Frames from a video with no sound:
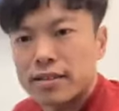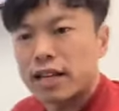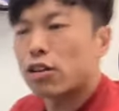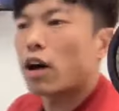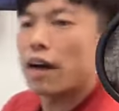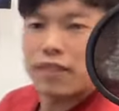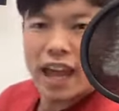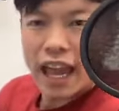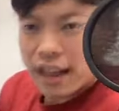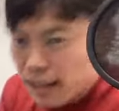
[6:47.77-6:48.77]
they don't have
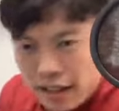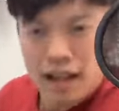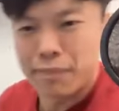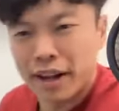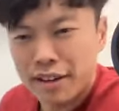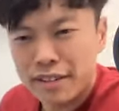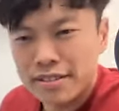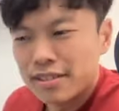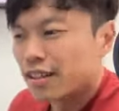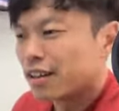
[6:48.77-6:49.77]
any competitors.
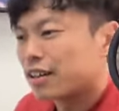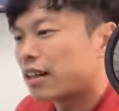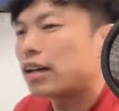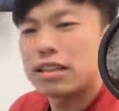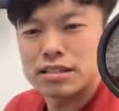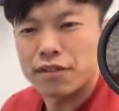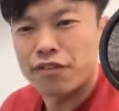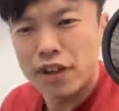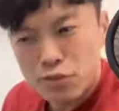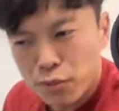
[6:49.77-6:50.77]
That is the
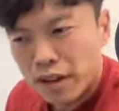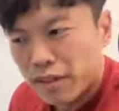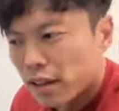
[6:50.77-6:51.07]
first one.